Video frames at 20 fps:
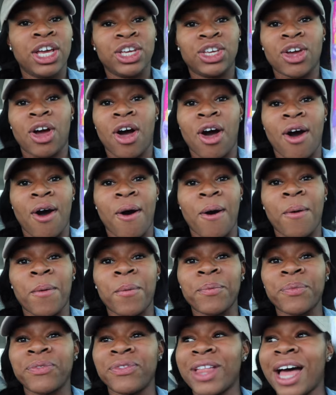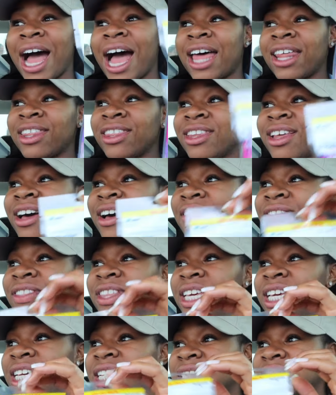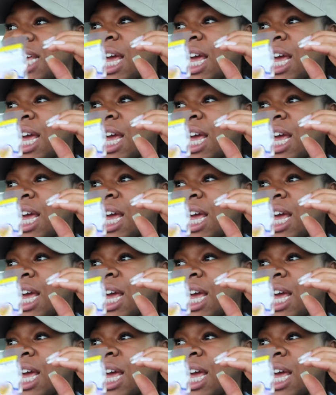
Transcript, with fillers: y'all, I love these.